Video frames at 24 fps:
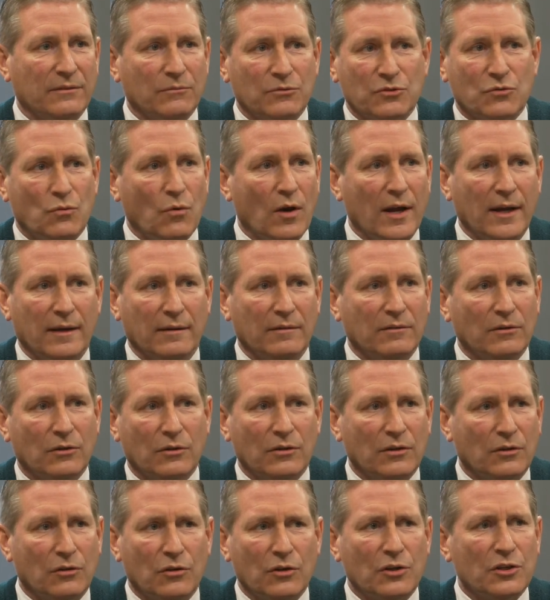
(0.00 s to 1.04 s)
It was great,
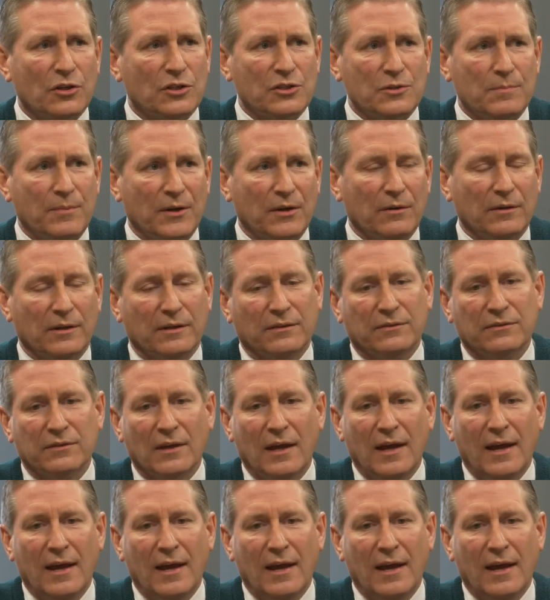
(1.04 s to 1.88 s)
good experience.